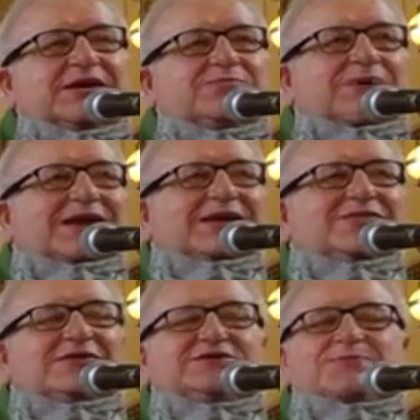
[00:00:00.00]
baking
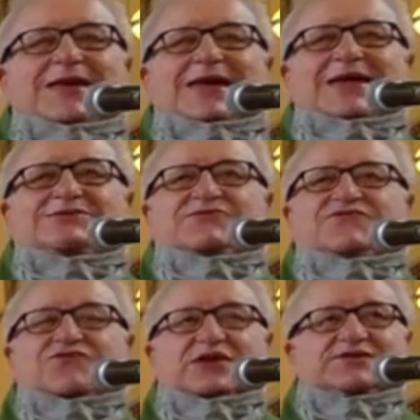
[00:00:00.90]
these pies and
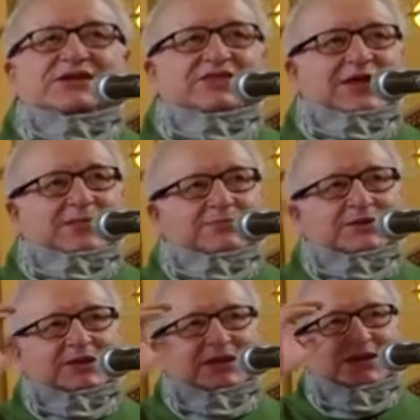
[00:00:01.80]
freezing them
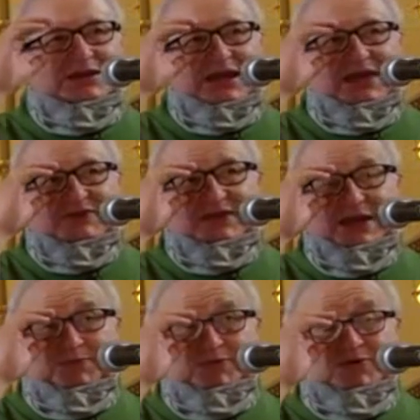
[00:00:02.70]
to have the
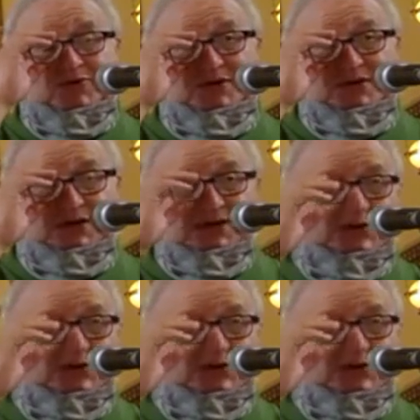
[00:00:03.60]
opportunity to